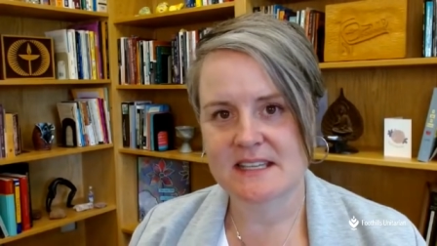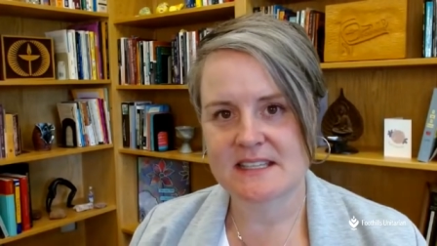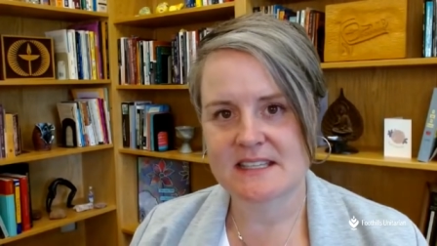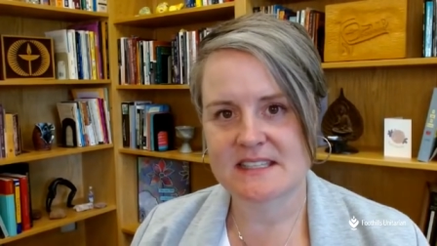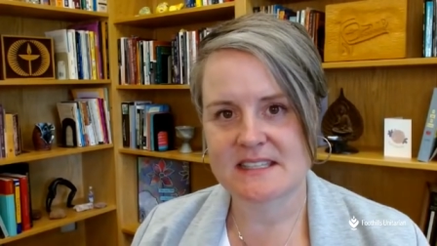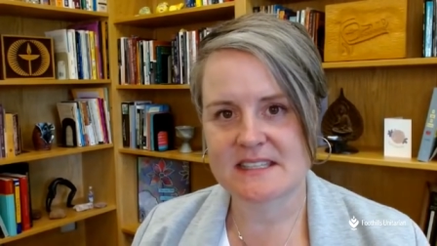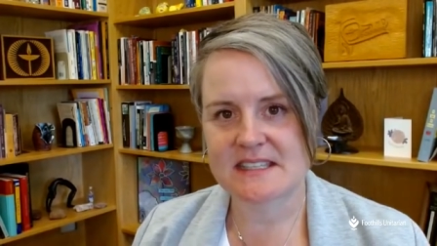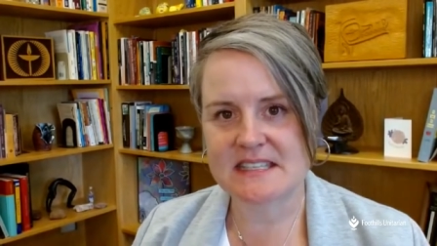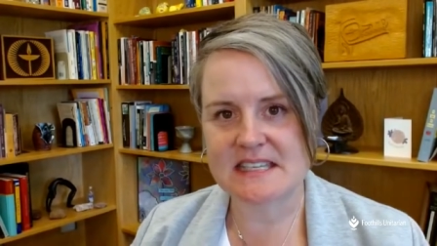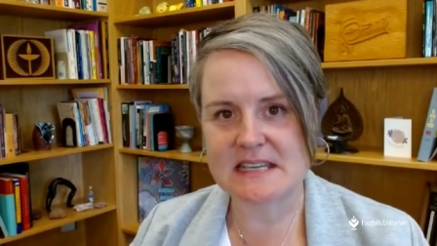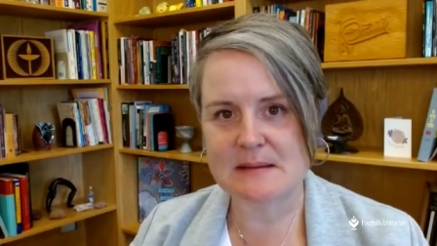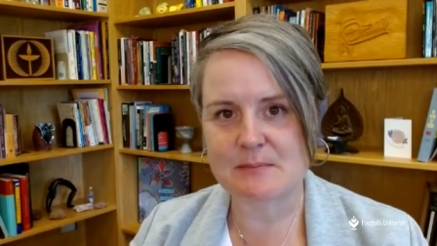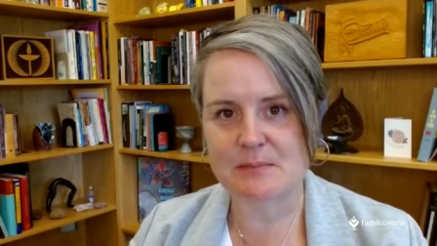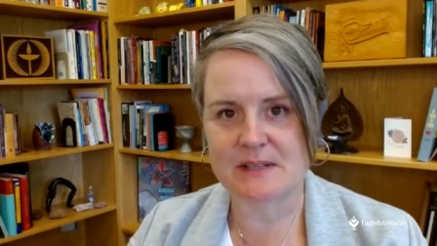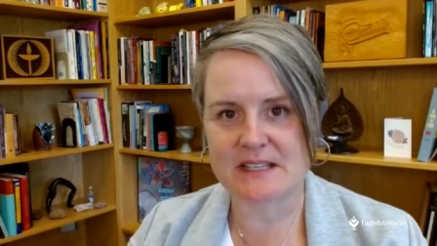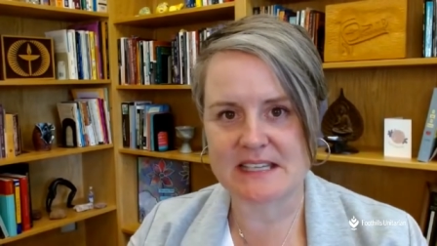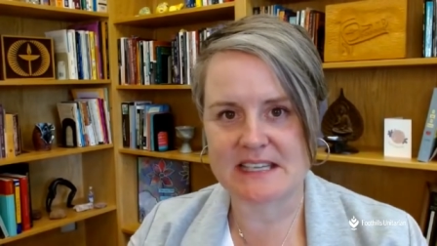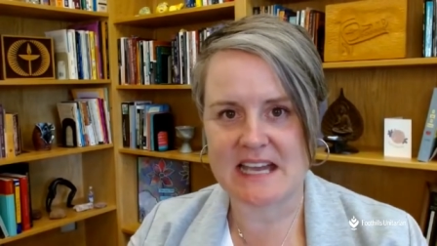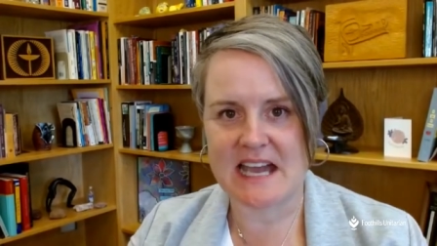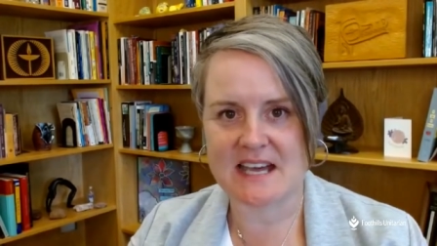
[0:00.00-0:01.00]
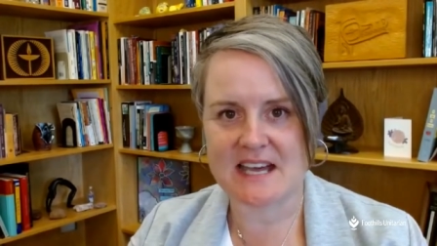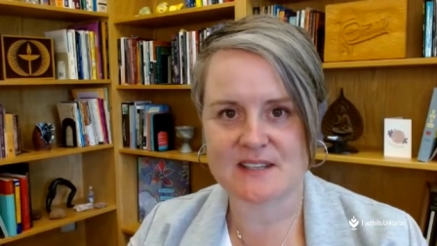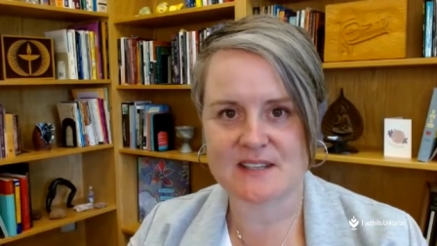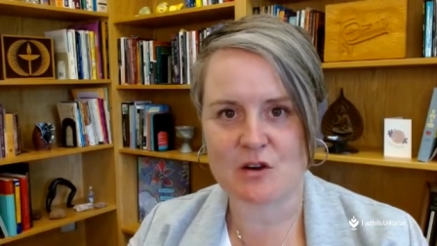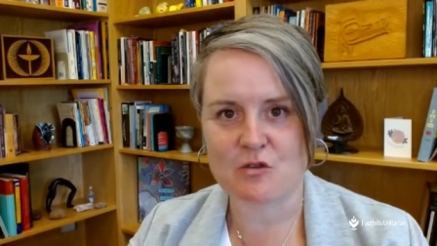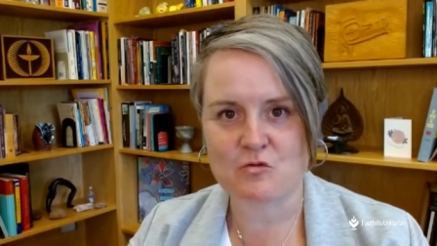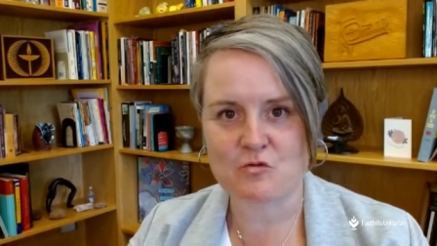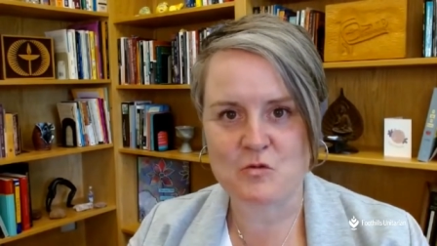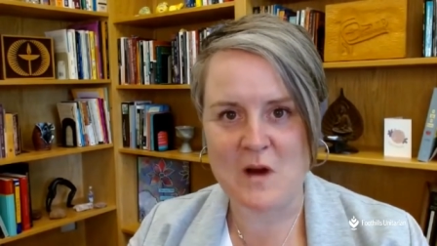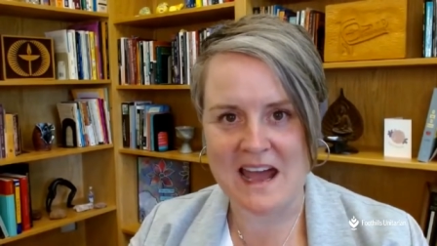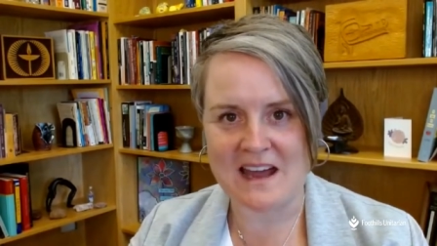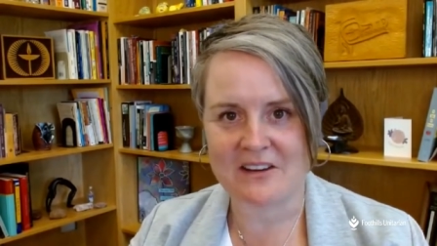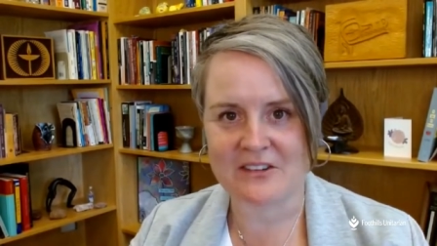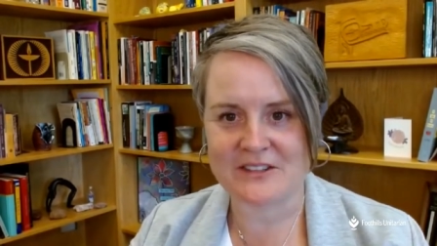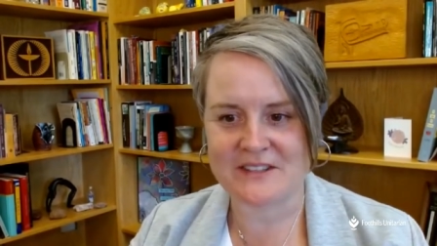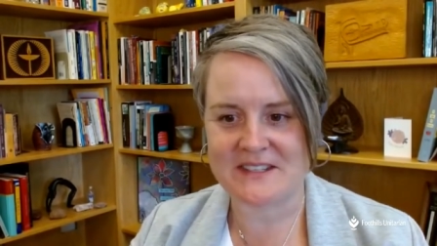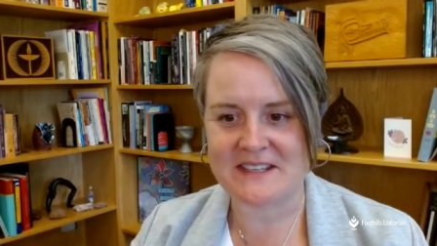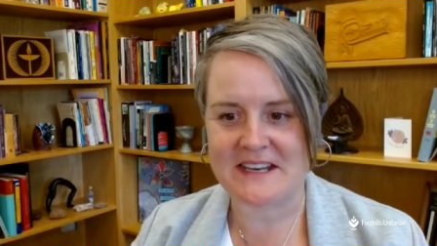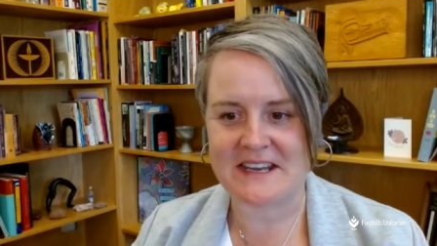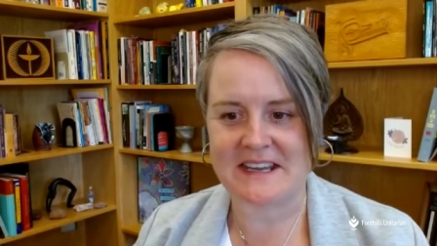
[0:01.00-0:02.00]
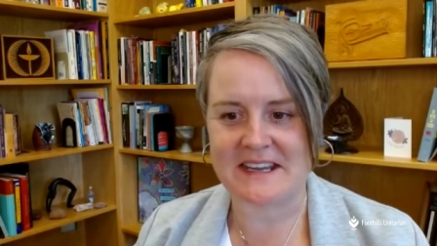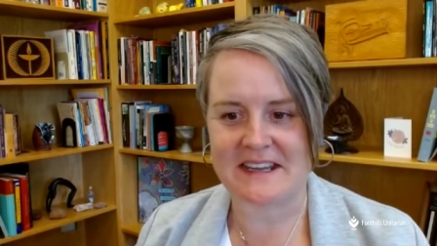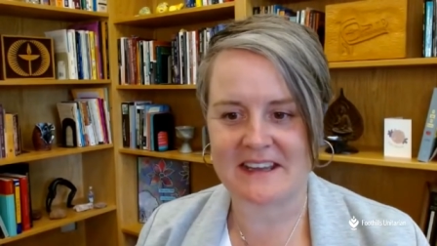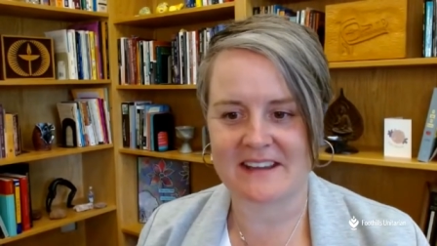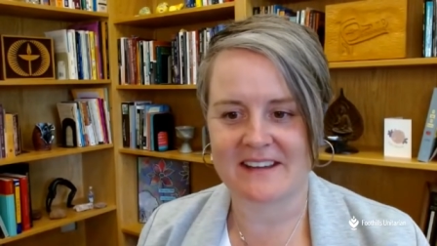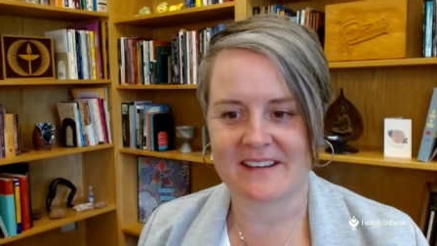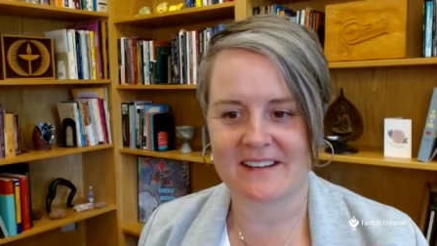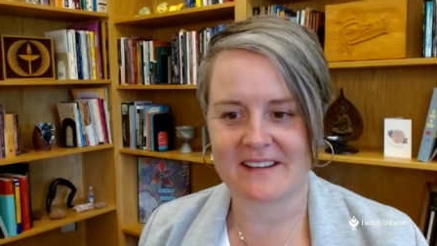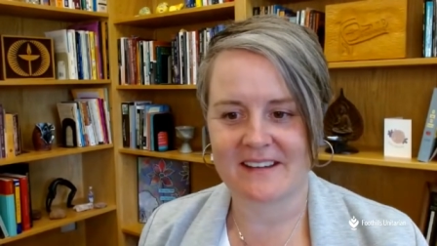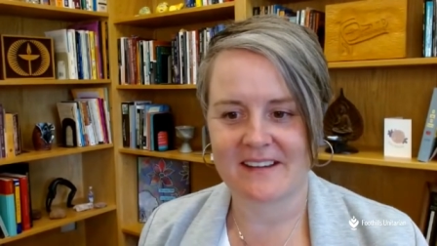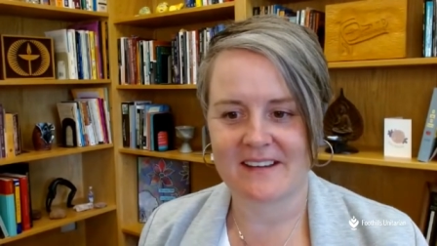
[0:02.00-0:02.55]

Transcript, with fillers: as deeply as a rattlesnake.